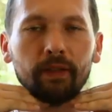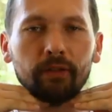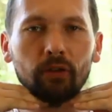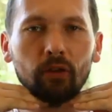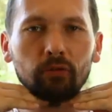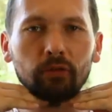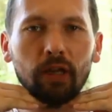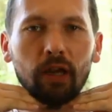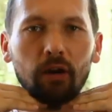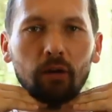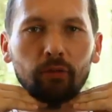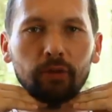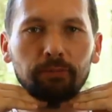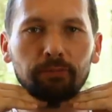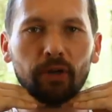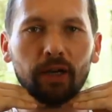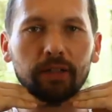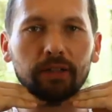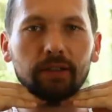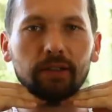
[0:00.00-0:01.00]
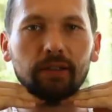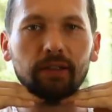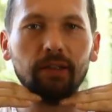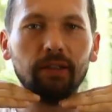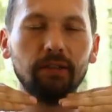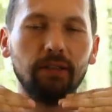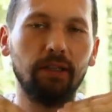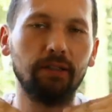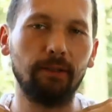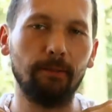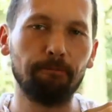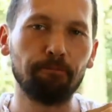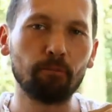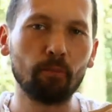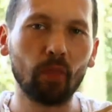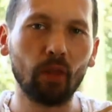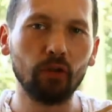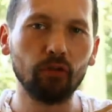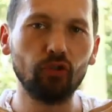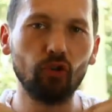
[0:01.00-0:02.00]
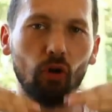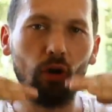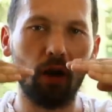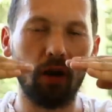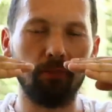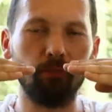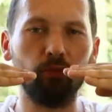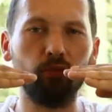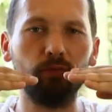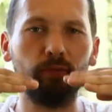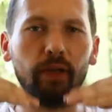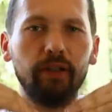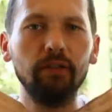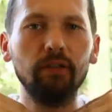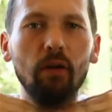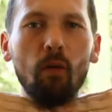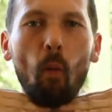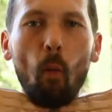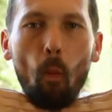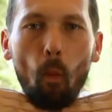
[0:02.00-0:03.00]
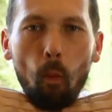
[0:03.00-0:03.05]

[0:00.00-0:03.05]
So now we're practicing that jaw up movement.